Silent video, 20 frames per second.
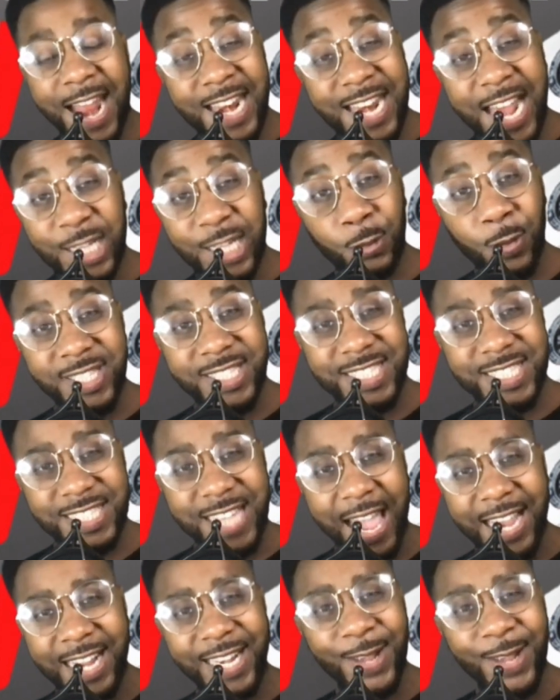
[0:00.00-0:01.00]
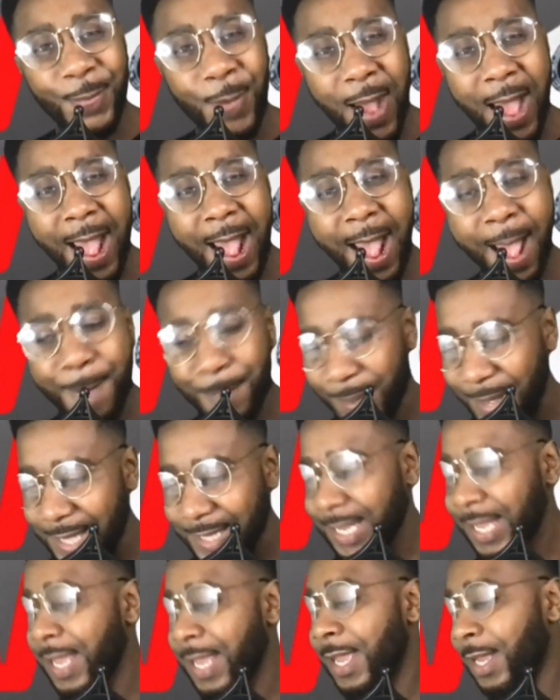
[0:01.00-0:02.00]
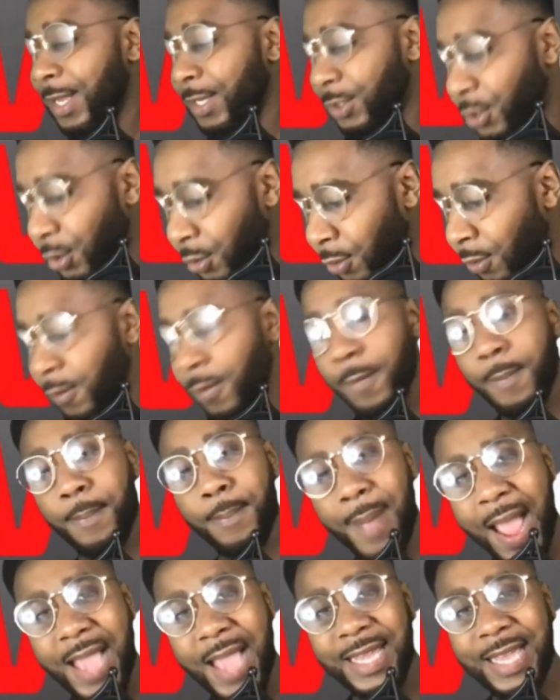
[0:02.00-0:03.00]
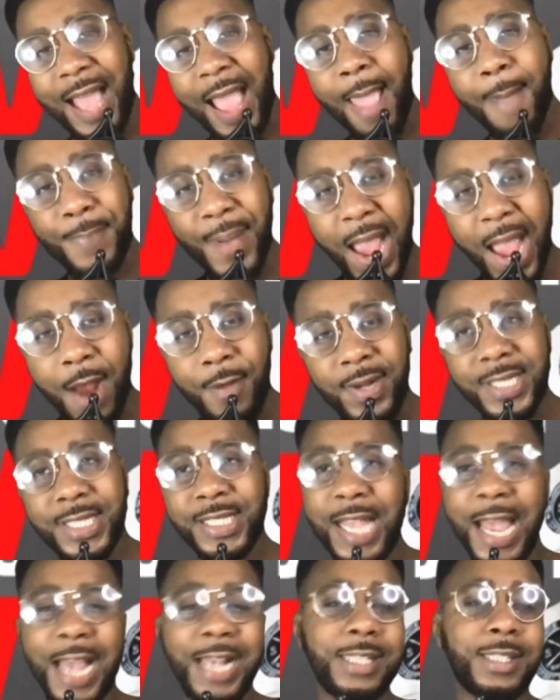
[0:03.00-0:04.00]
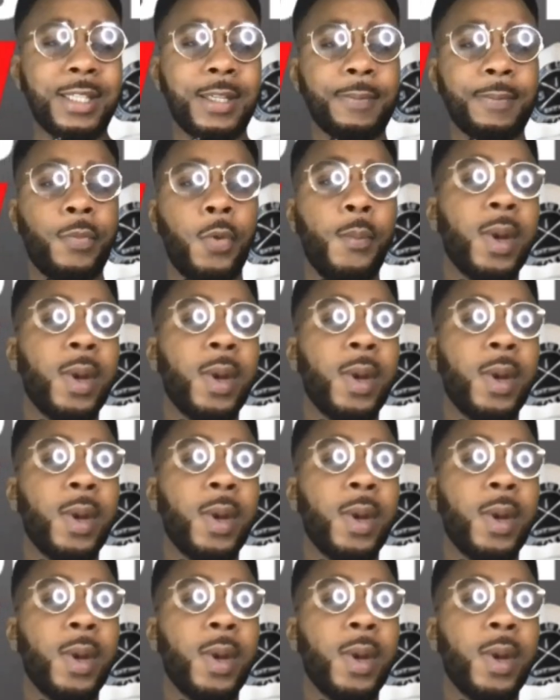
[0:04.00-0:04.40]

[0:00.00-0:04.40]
And that's exactly what happened to my guy, Byron Saxton.